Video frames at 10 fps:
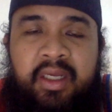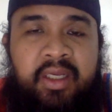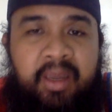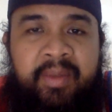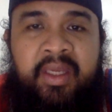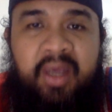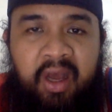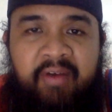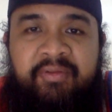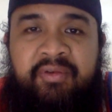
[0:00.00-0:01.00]
coming
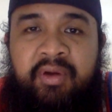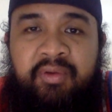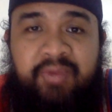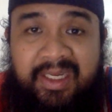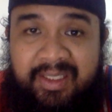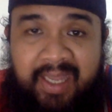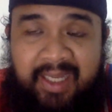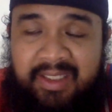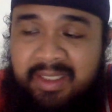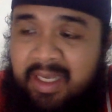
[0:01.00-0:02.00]
off rest
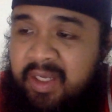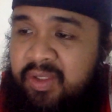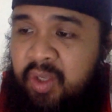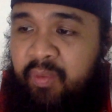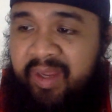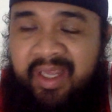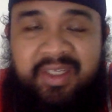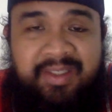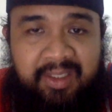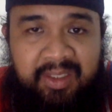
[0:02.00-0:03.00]
days. So we can
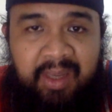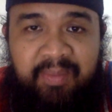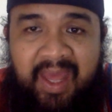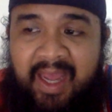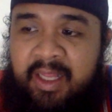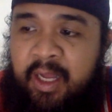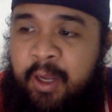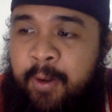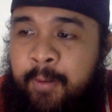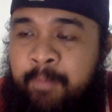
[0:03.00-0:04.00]
just skip that,
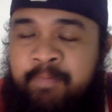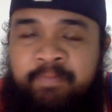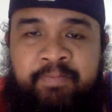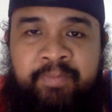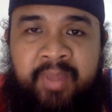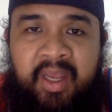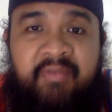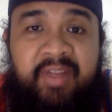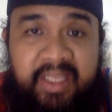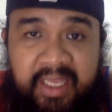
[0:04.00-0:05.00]

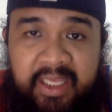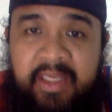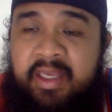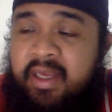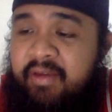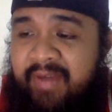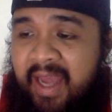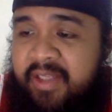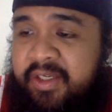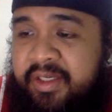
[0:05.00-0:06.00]
that fatigue
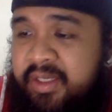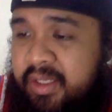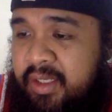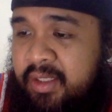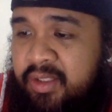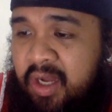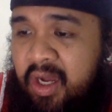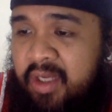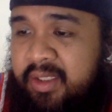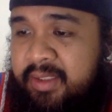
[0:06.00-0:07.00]
factor
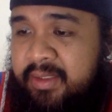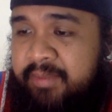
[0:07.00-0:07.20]
talk.